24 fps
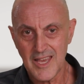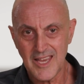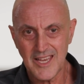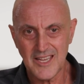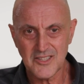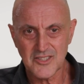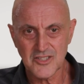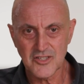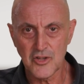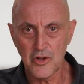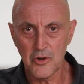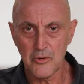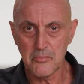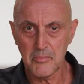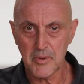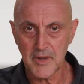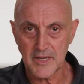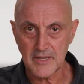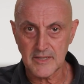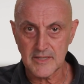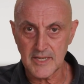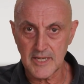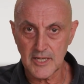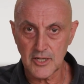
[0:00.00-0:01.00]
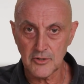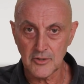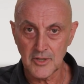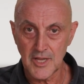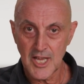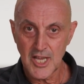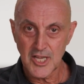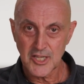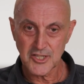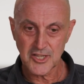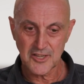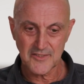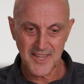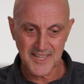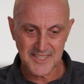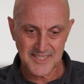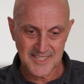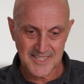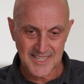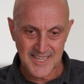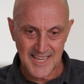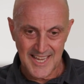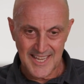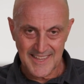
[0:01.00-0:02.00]
it's no big deal. So
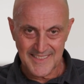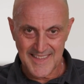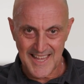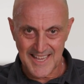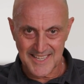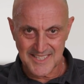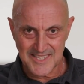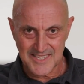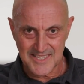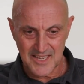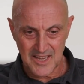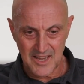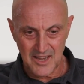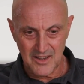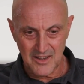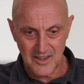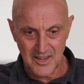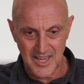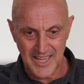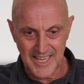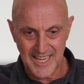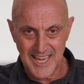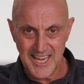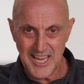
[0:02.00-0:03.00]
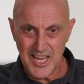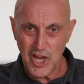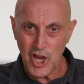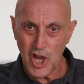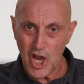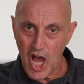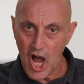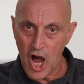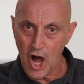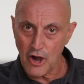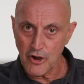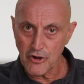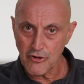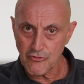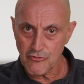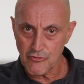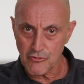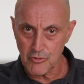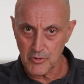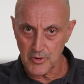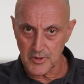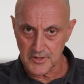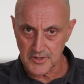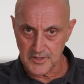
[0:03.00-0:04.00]
that's
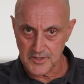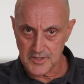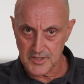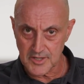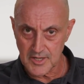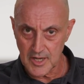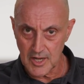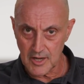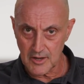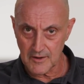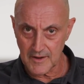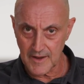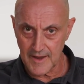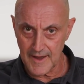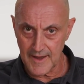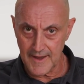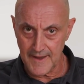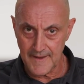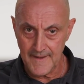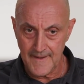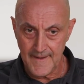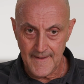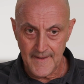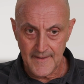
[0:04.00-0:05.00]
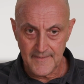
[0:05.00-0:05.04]
incongruent, okay?